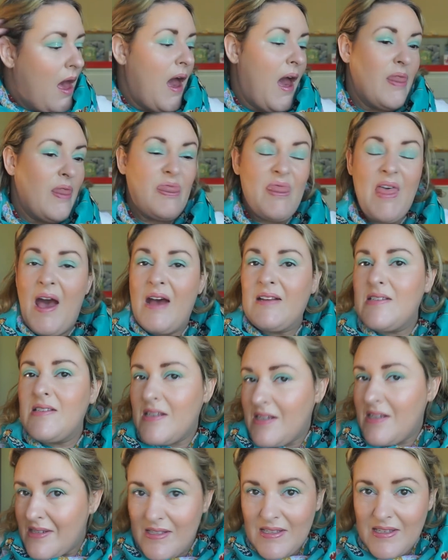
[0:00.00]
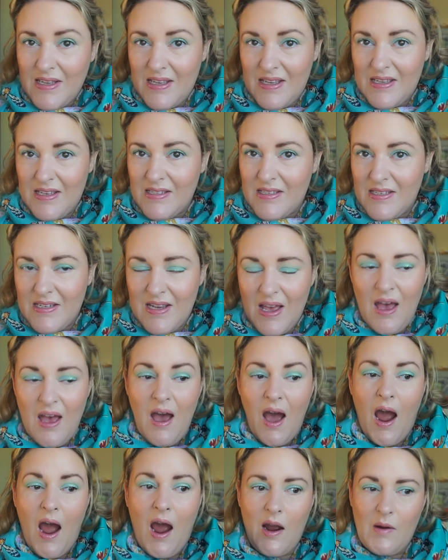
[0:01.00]
And that is it.
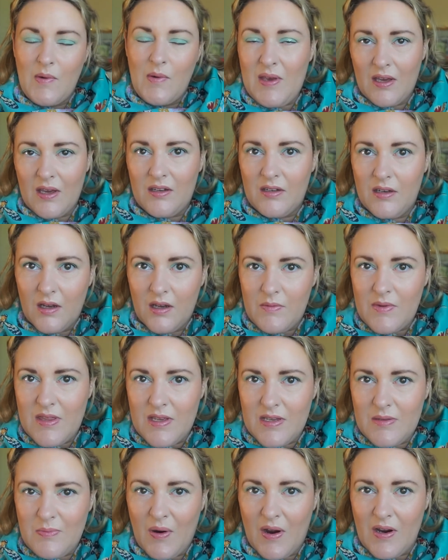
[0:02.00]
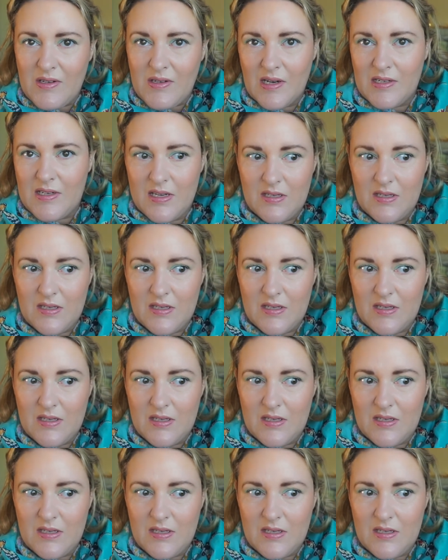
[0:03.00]
How are you getting on with this project?